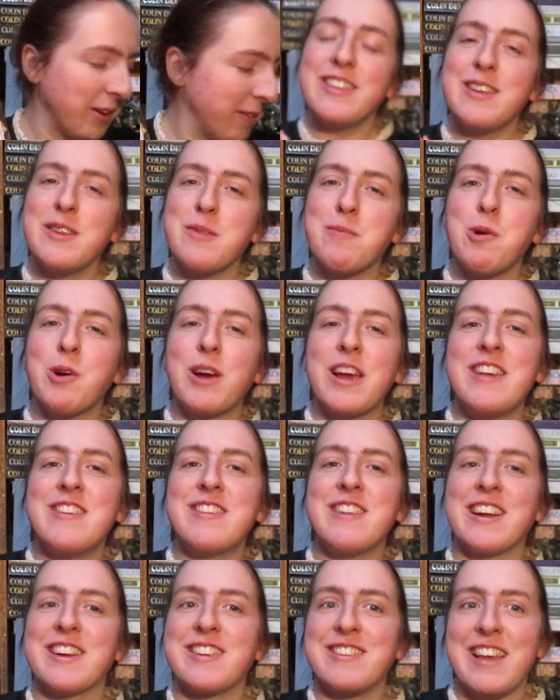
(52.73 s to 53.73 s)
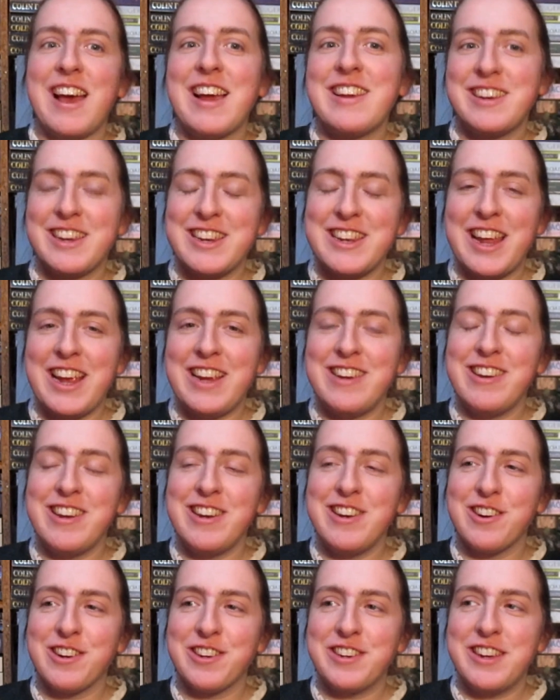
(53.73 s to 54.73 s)
This book is like set in the
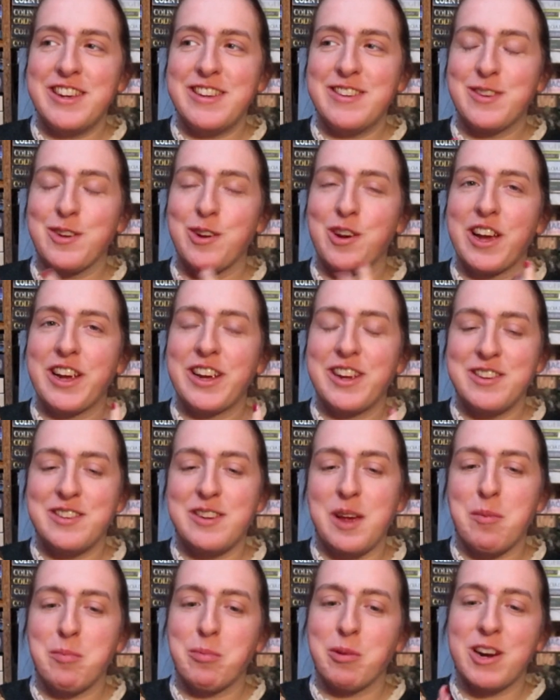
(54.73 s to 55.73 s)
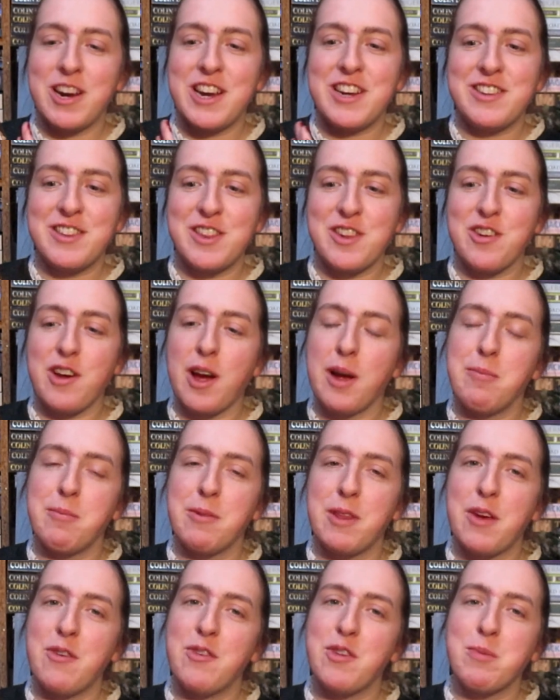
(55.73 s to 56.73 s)
1890s, so like contemporary to the time
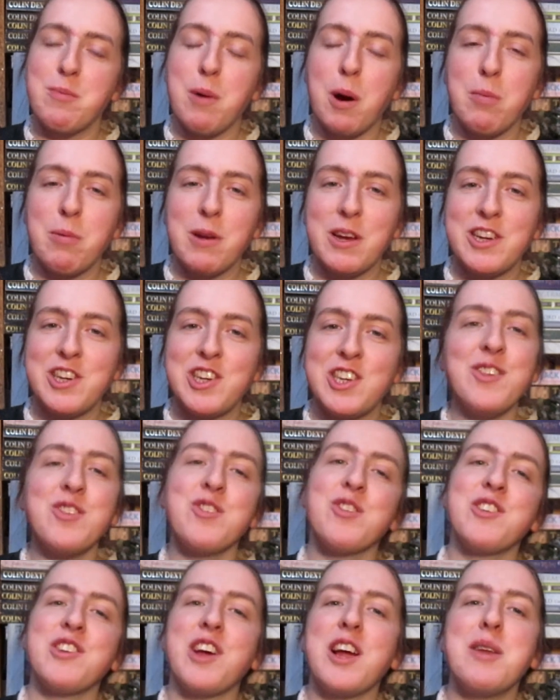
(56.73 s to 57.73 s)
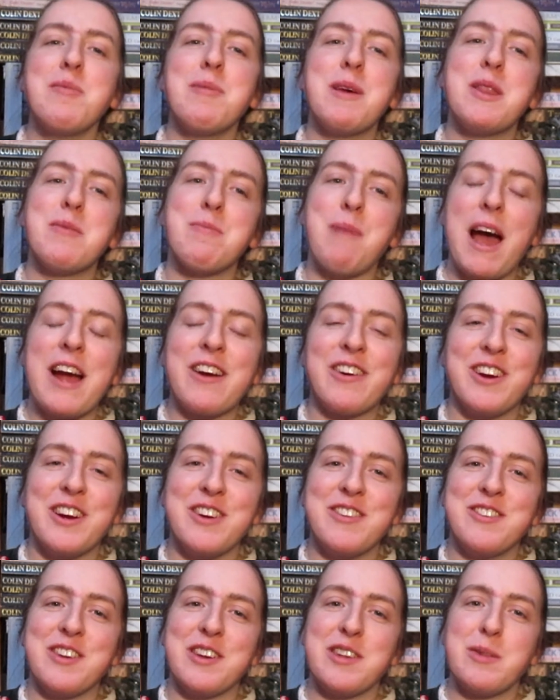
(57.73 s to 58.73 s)
that it was published. So a tiny bit of the
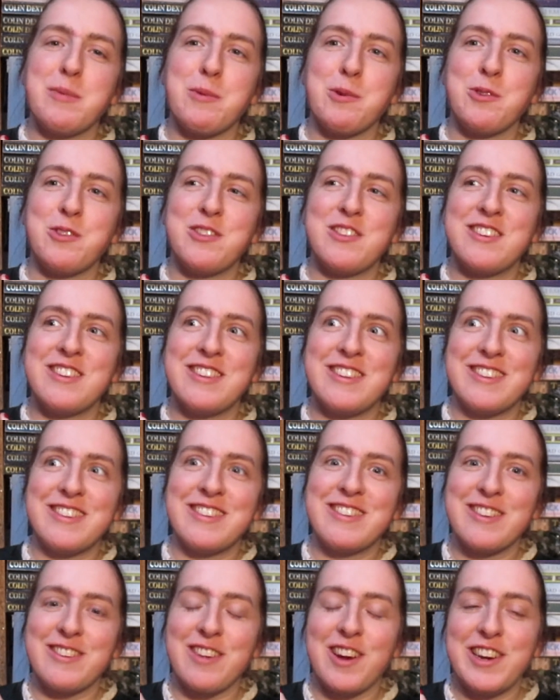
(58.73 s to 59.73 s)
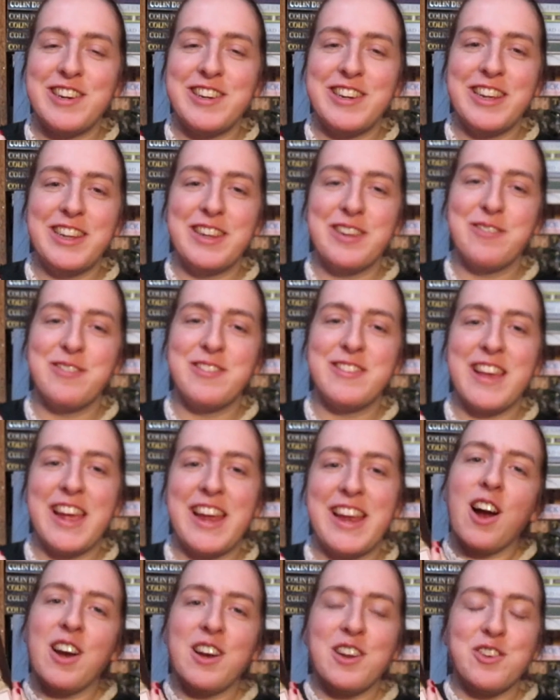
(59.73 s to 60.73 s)
background, I suppose, to the society that it was
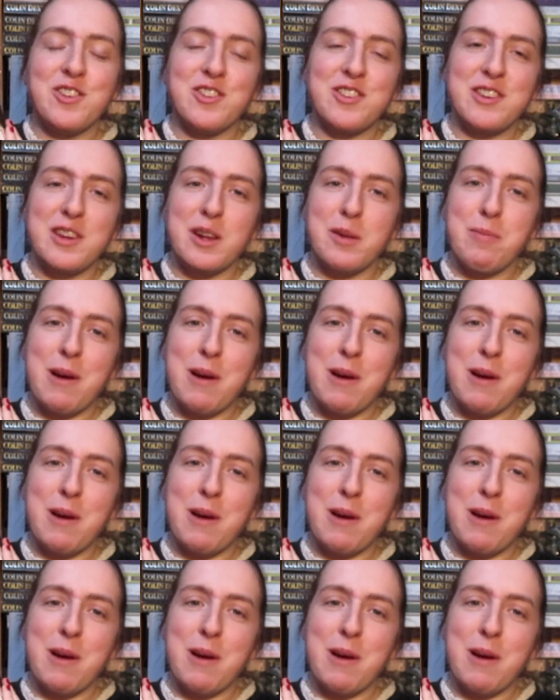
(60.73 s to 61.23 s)
in. Ireland is still